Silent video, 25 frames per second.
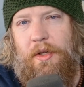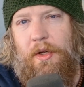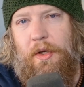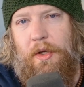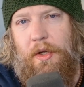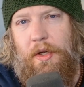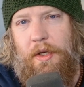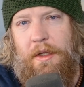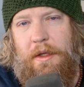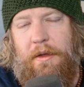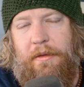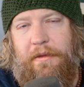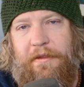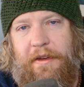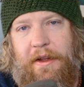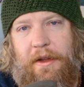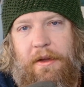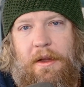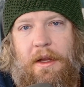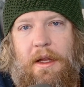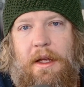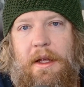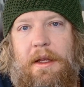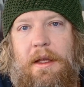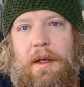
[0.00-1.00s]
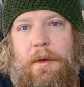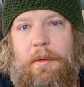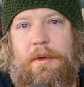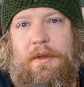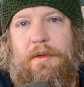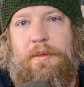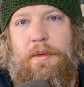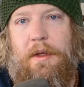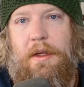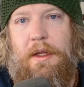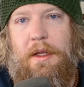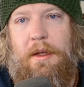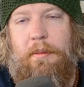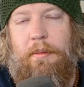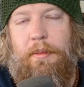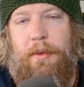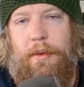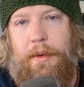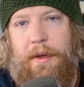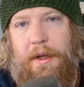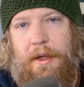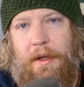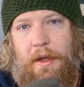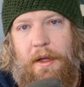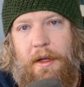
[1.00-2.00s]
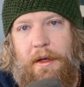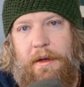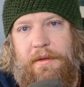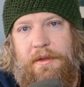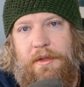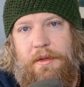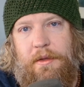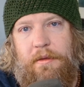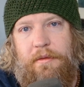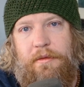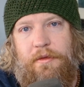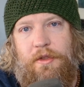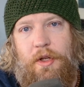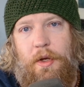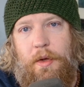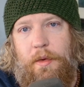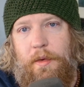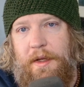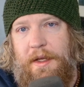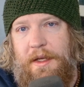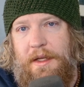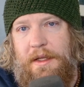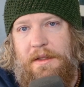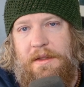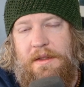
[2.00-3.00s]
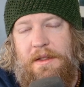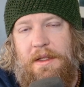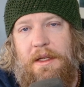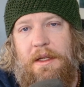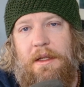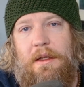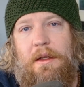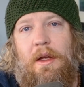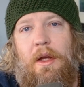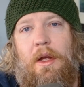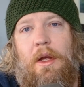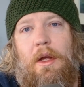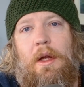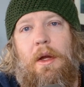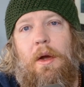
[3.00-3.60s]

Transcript: to Hook felt like it was really employing a lot of sort of tokenistic